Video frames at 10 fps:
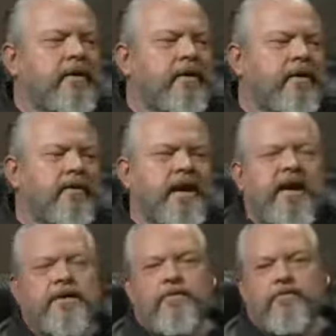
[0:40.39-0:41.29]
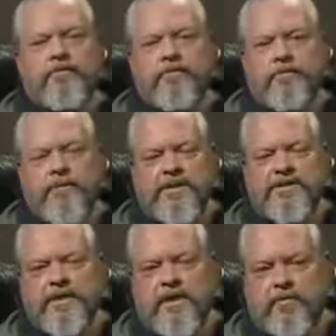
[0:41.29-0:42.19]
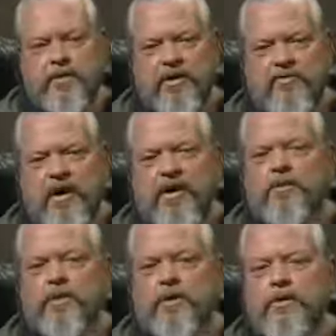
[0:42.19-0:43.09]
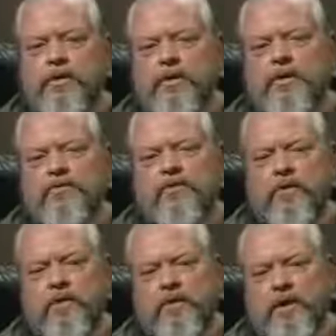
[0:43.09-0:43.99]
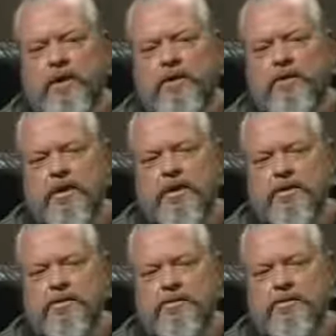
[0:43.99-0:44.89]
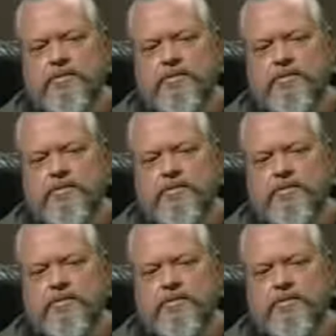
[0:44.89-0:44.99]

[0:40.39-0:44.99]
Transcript: uh, man who meets that brave animal for uh, uh